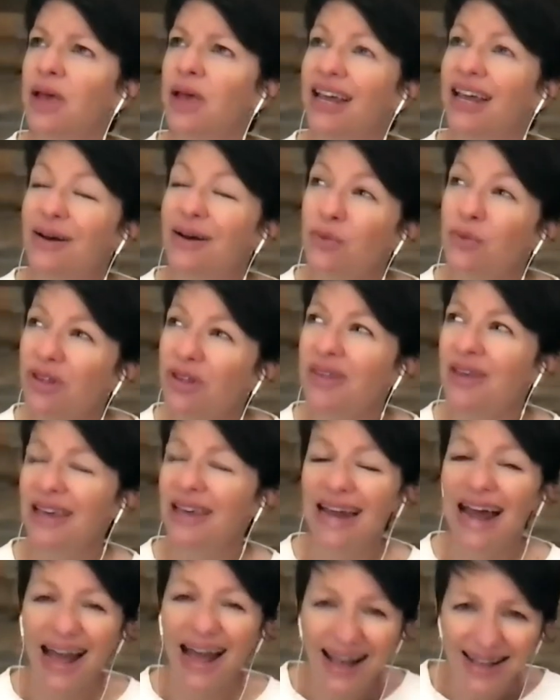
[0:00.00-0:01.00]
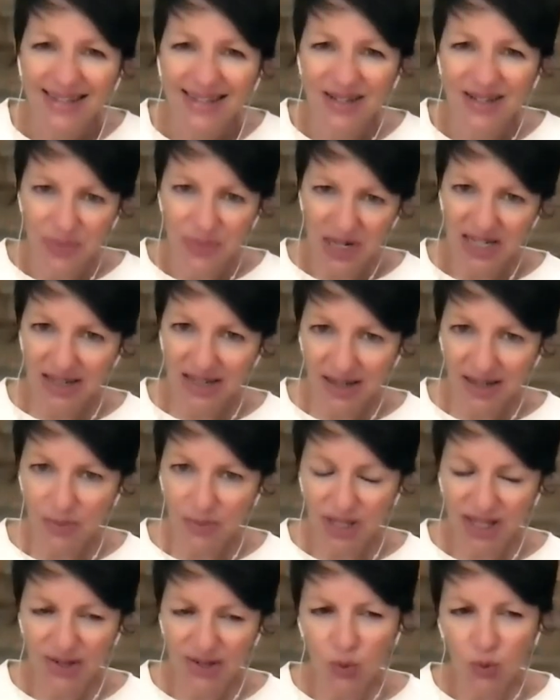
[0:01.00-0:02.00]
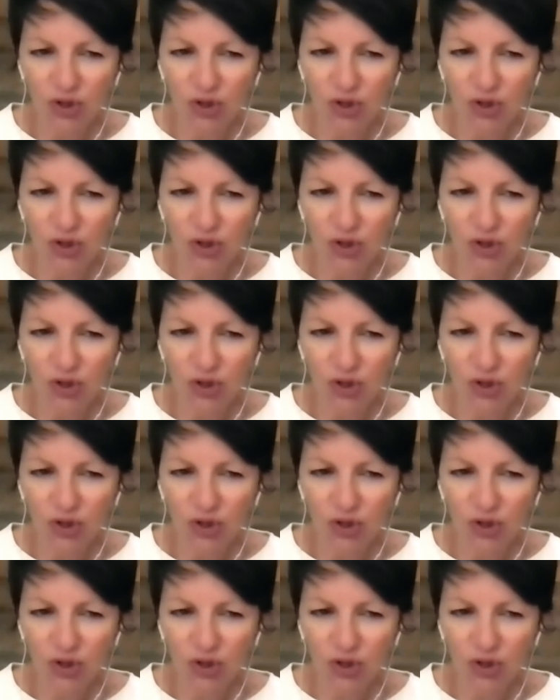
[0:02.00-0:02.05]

and I really think it has to be done because